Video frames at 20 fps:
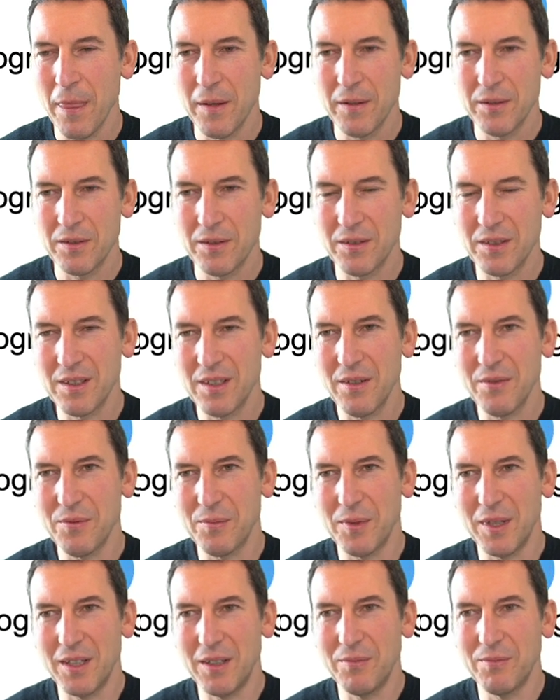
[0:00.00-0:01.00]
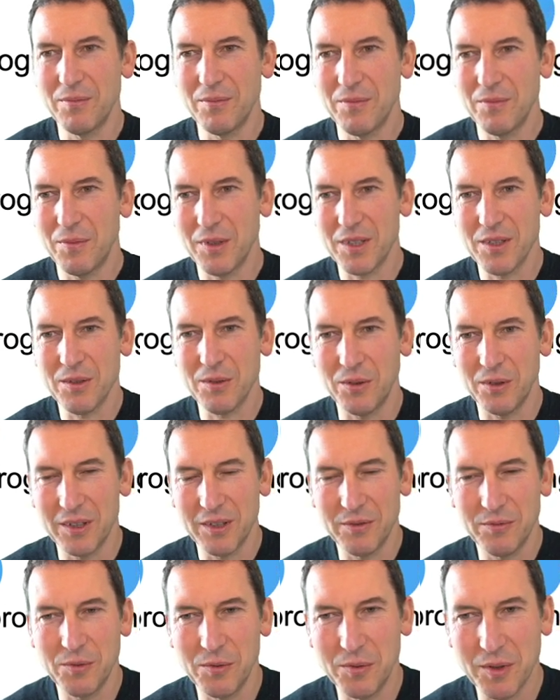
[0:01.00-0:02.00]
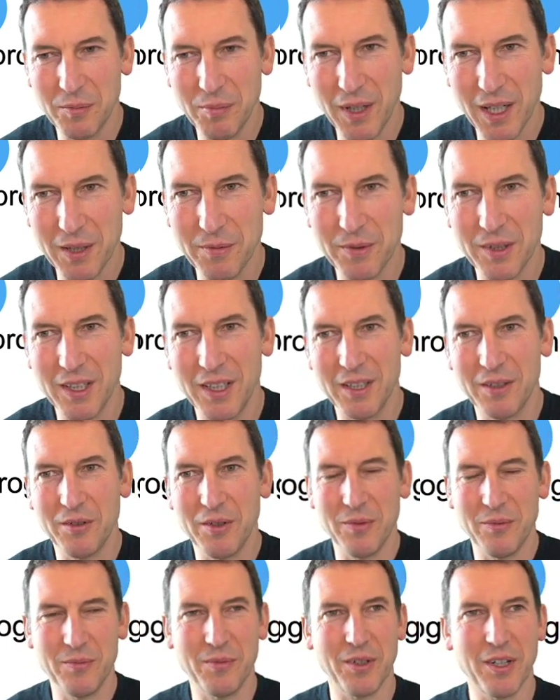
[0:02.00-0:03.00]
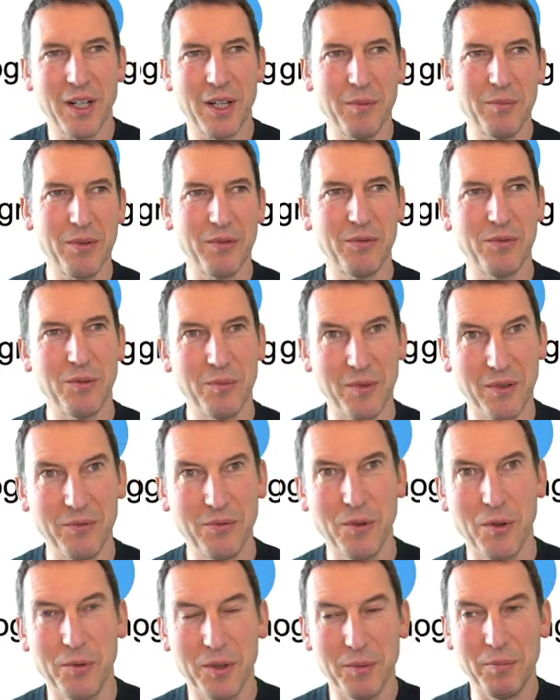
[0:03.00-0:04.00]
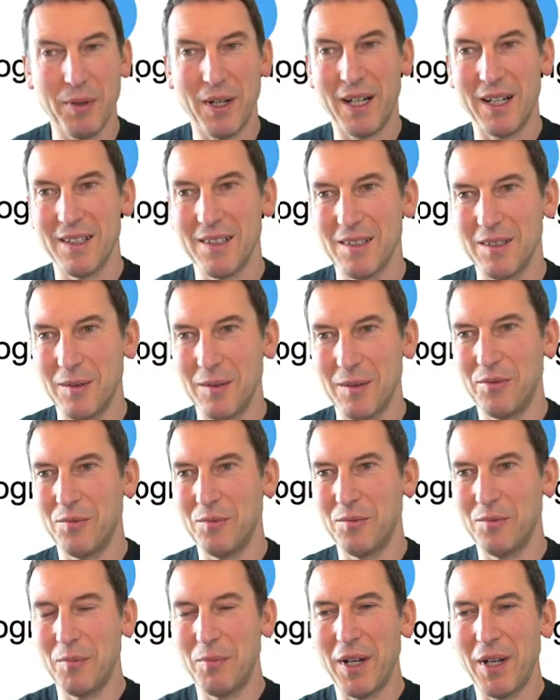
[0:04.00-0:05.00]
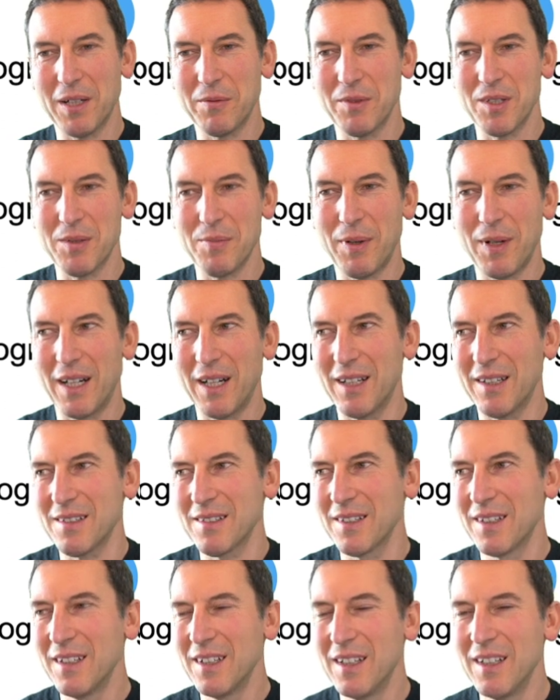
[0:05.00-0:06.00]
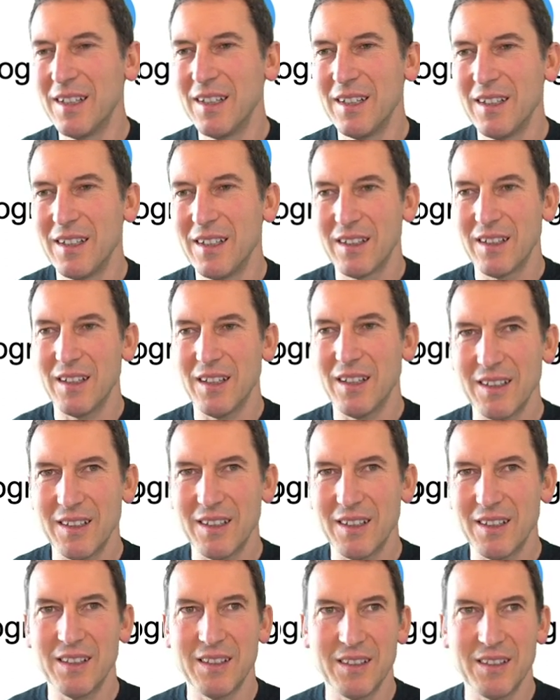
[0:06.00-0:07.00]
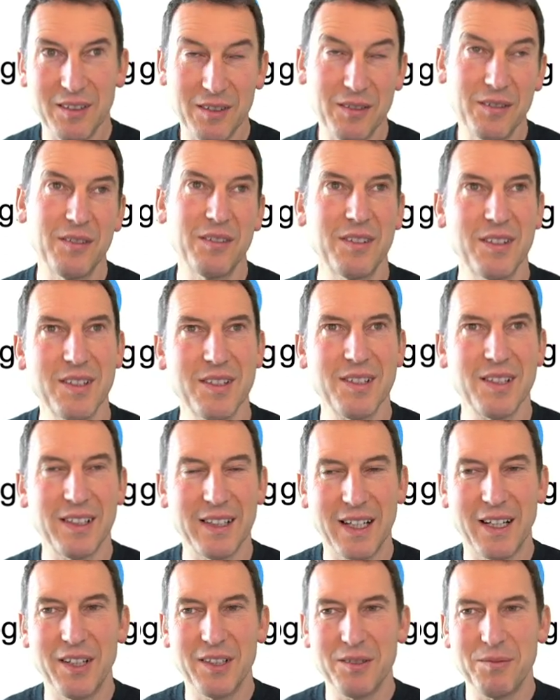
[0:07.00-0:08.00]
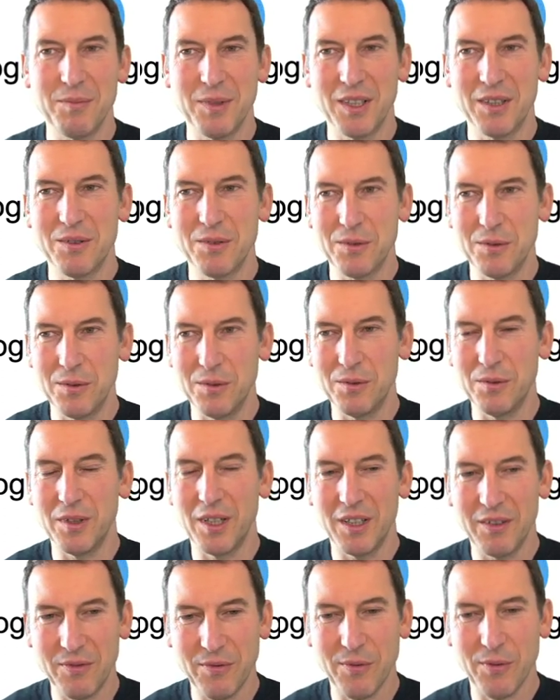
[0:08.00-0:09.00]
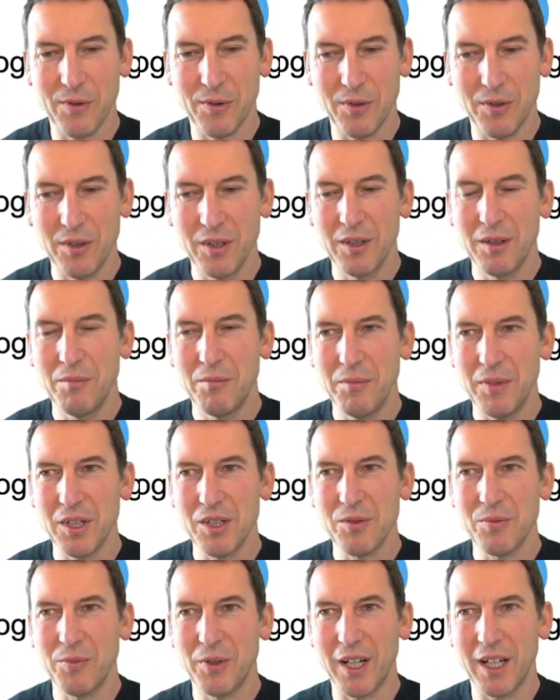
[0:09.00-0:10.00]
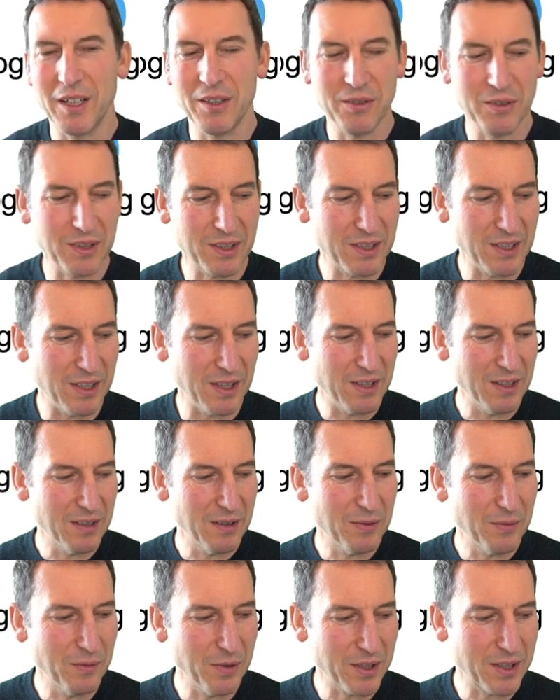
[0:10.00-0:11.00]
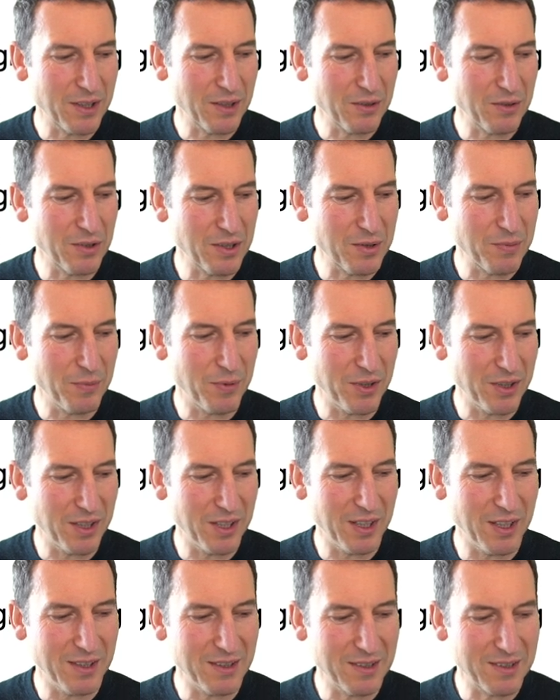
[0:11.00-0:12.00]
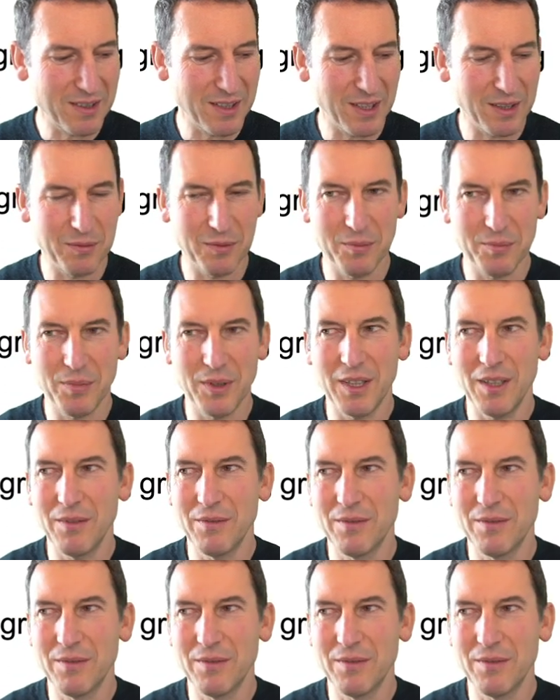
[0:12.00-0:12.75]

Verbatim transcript: So this gives me what's called a forward-backward algorithm, where I perform a forward pass and I perform a backwards pass. And then this allows me to infer much more accurately what the corresponding hidden state would be.